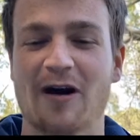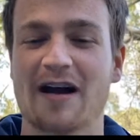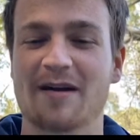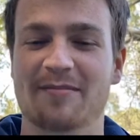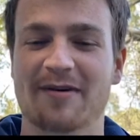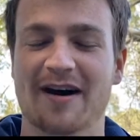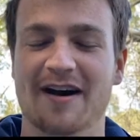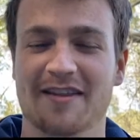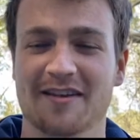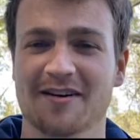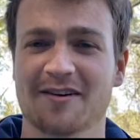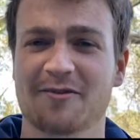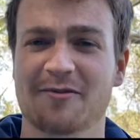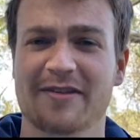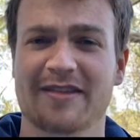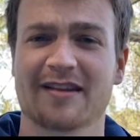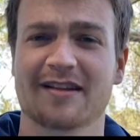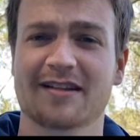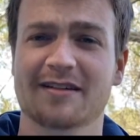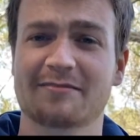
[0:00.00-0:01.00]
bother with
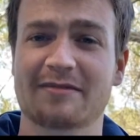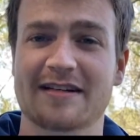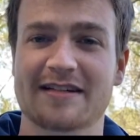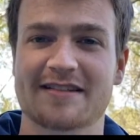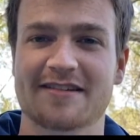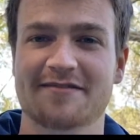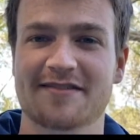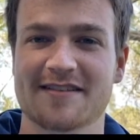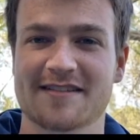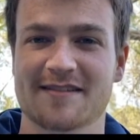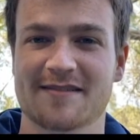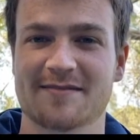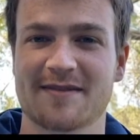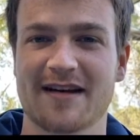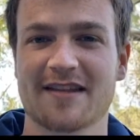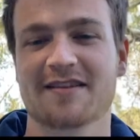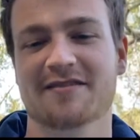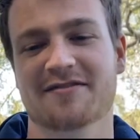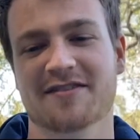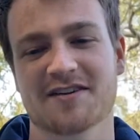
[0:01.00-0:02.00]
eliminativism
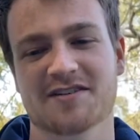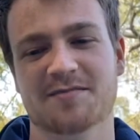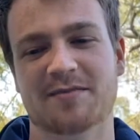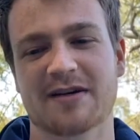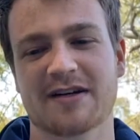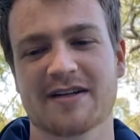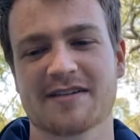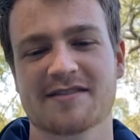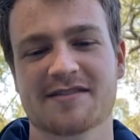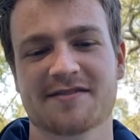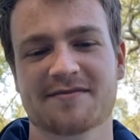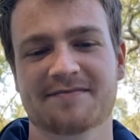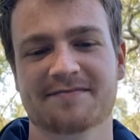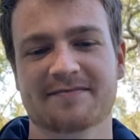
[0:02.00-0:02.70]
in the first place?